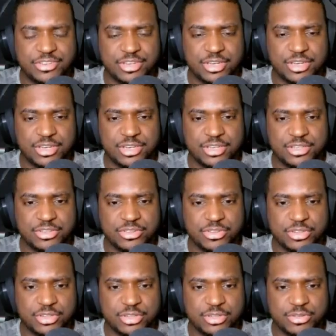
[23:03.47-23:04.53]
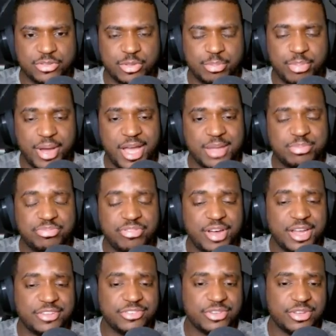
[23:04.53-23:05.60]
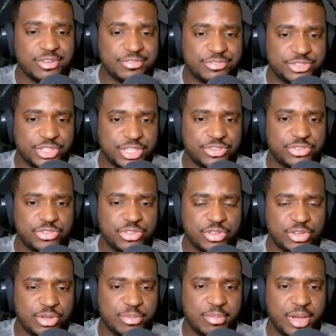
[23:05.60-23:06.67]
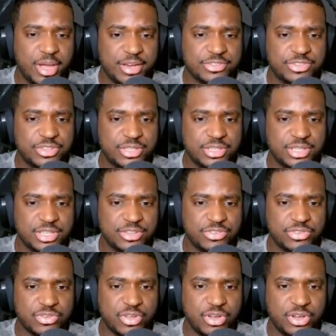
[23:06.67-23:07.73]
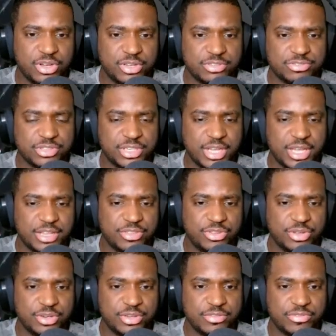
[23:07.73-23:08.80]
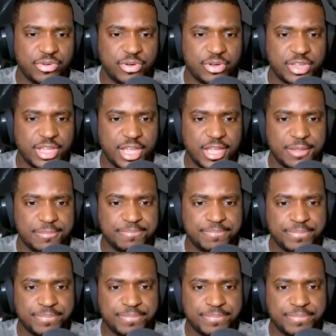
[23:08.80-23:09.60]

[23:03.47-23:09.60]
the buy price of just the commodity is 134K.